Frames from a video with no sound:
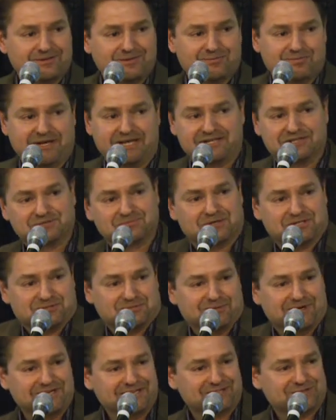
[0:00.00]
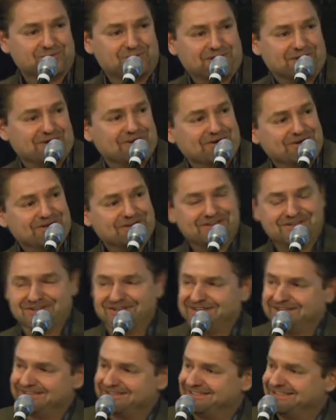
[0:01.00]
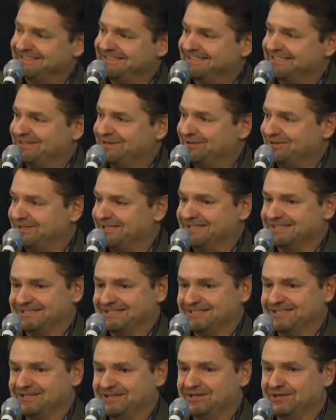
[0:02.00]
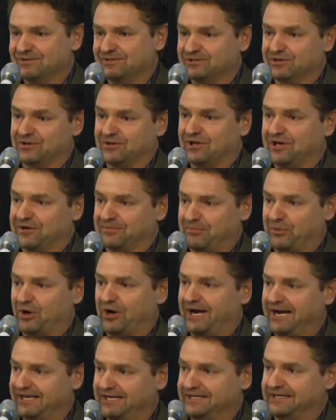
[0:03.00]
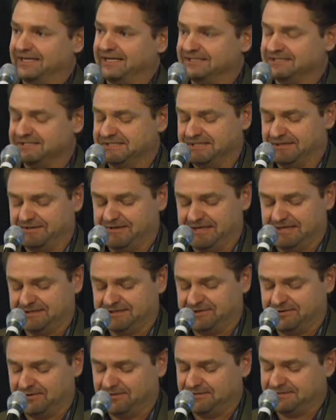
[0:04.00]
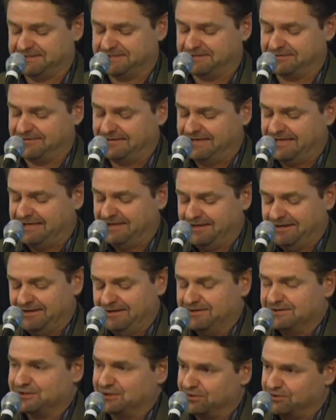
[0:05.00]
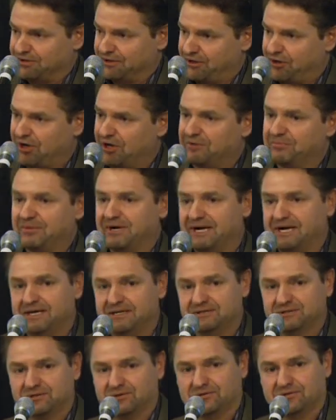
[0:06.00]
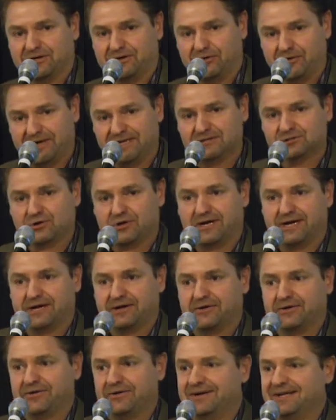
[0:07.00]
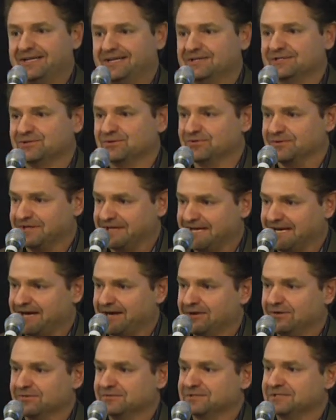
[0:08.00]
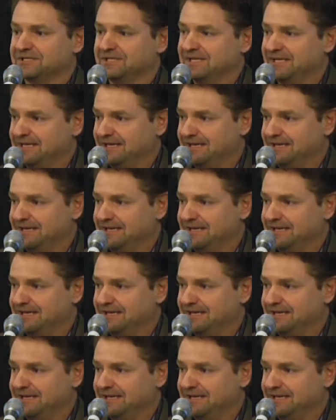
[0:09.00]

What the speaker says: make as much money as we could, and took a lot of pride in seeing things grow. So sold our combine, sold our grain dryer, sold the cows,